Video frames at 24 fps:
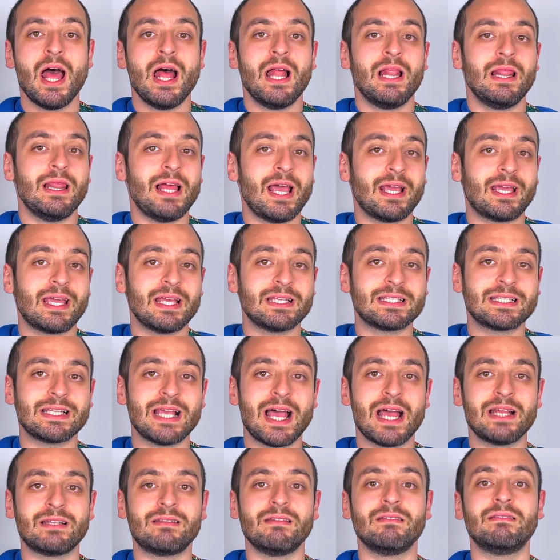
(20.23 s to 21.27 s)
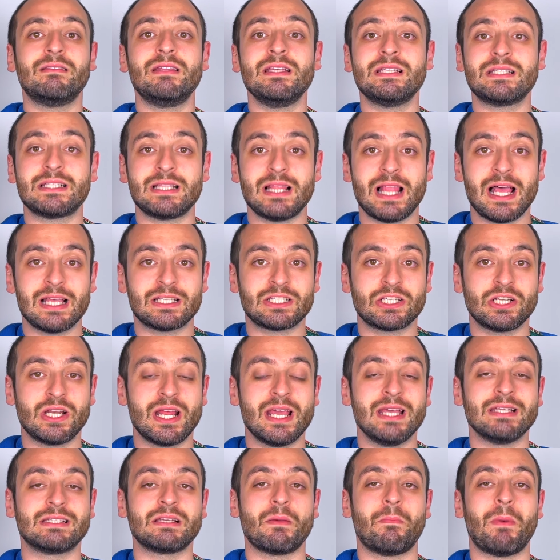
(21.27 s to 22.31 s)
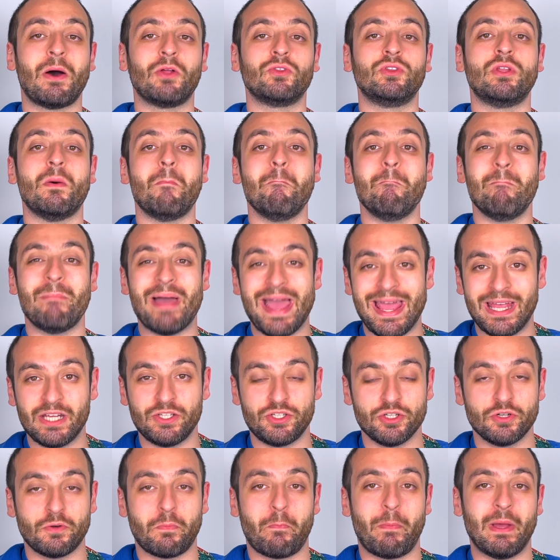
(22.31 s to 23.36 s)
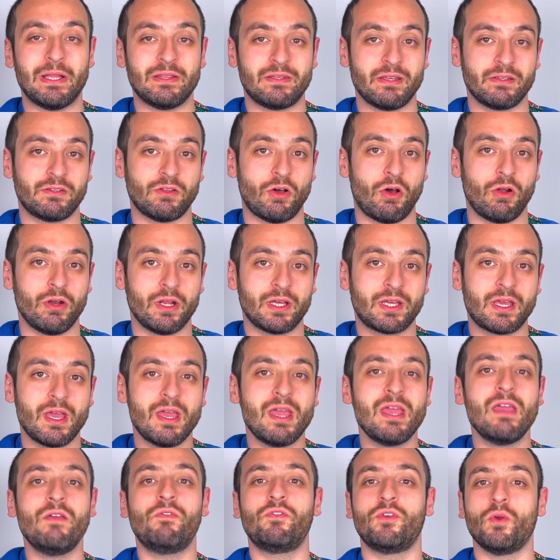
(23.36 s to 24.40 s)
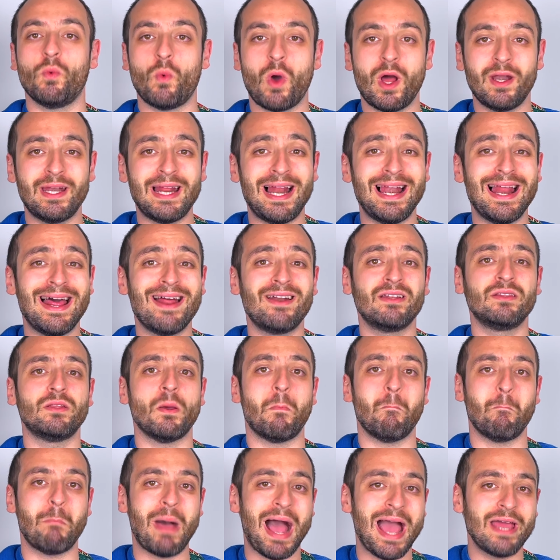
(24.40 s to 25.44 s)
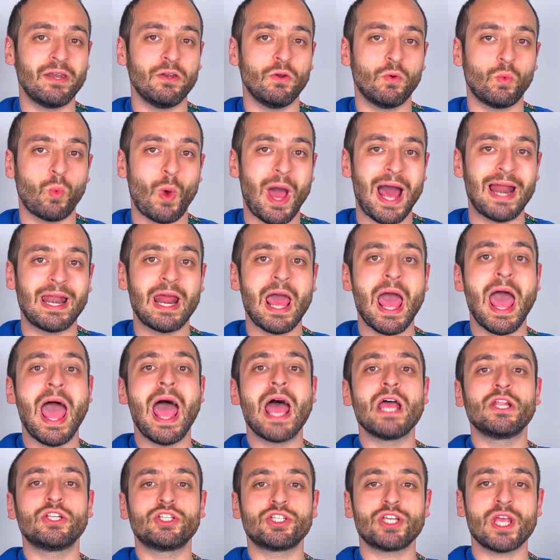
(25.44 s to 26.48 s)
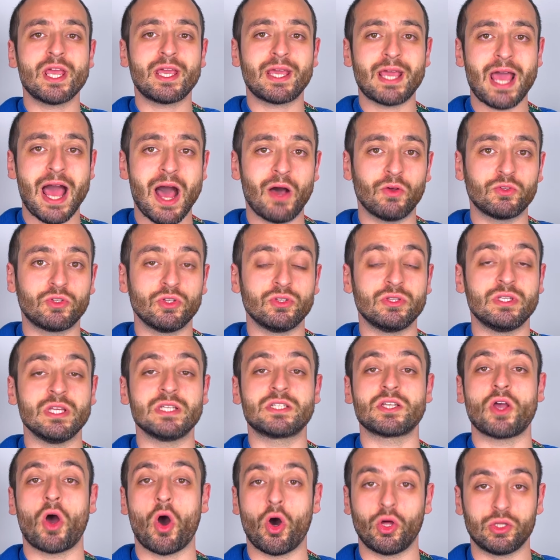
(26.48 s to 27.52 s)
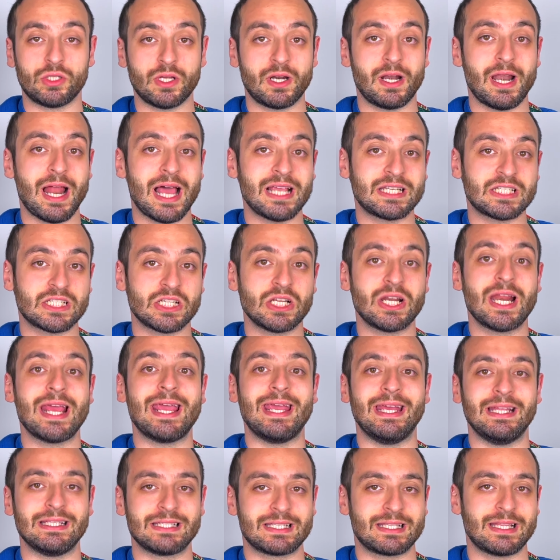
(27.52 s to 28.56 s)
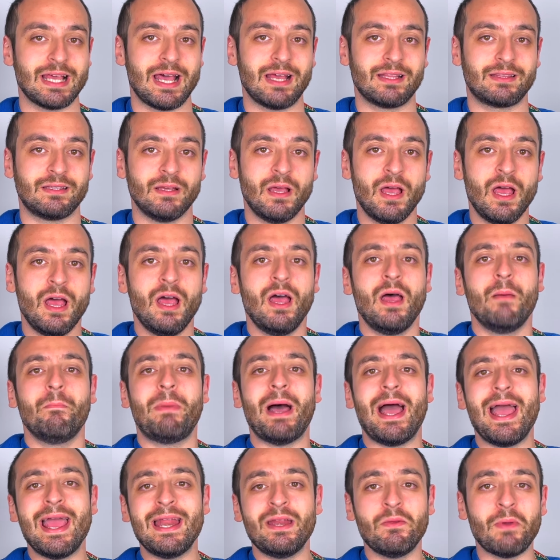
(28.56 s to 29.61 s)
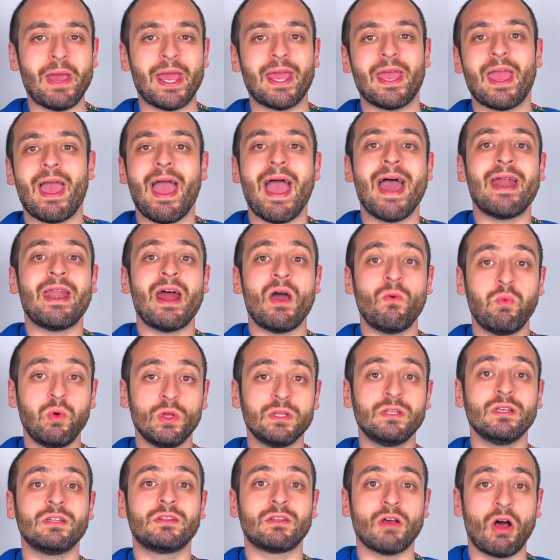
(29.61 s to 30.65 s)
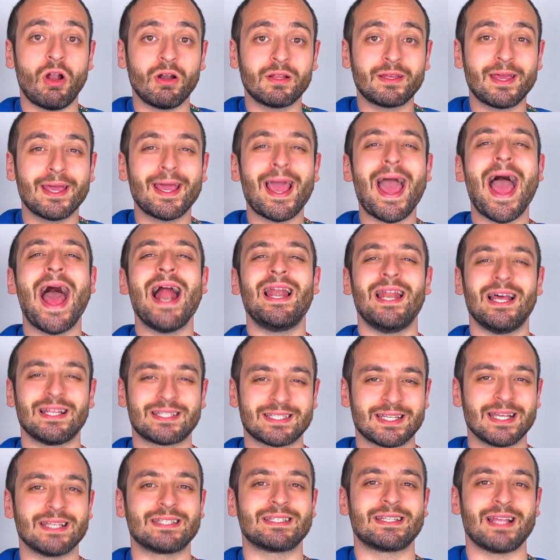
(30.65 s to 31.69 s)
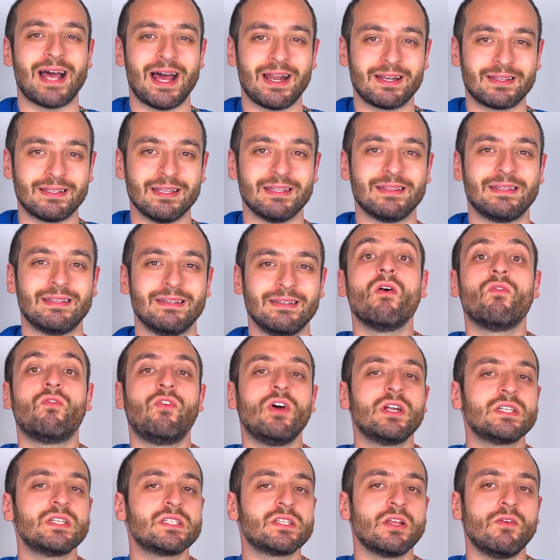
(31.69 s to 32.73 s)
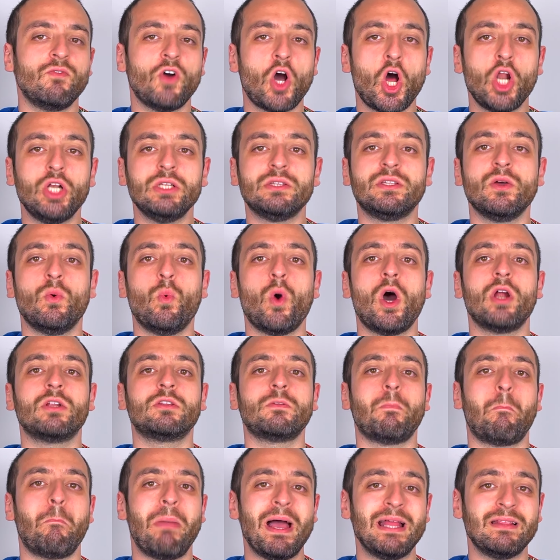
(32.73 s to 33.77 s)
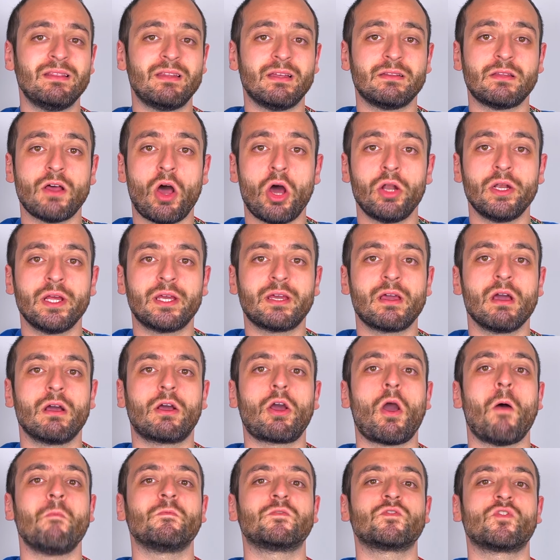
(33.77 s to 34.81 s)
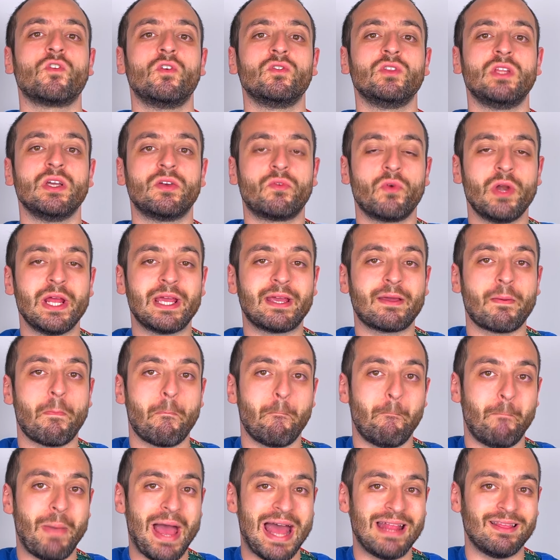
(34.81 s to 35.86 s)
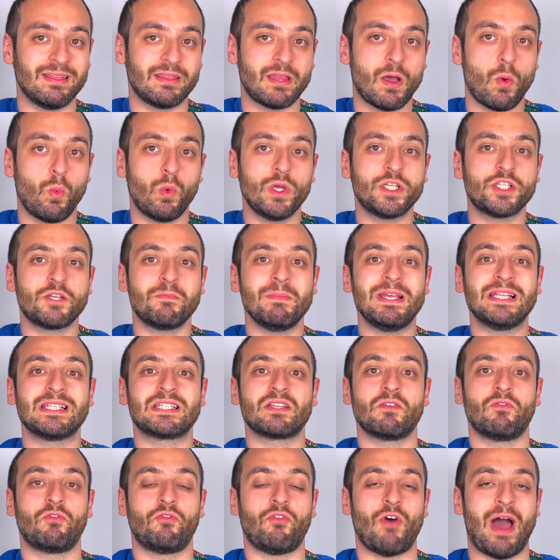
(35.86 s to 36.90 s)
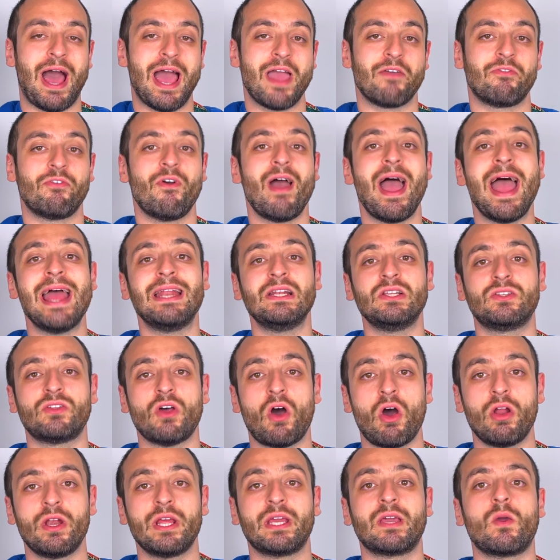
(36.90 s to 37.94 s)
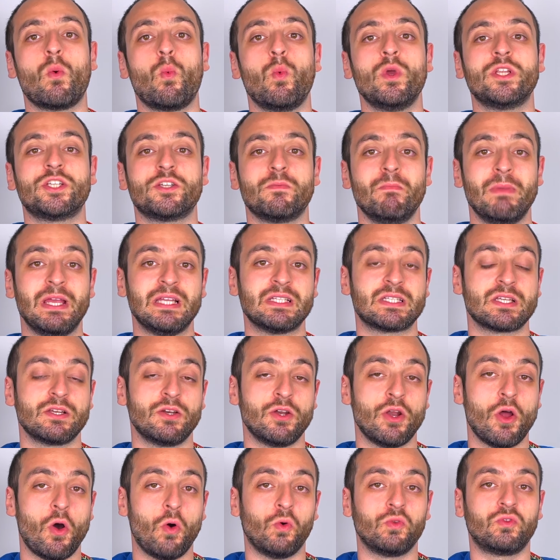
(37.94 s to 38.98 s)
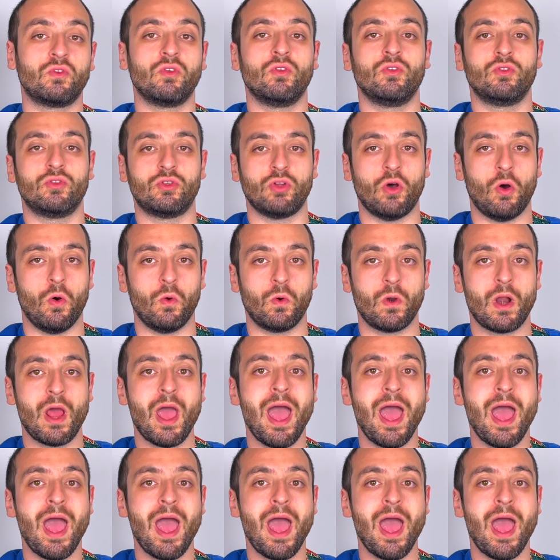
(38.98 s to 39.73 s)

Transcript: Like I said, this lesson is about the major pentatonic. If you want to learn the minor one, check out this other lesson instead. But anyway, enough with the talking and let's get started. First of all, the word pentatonic comes from the Greek penta, which means five, and tonic, which means note, tone.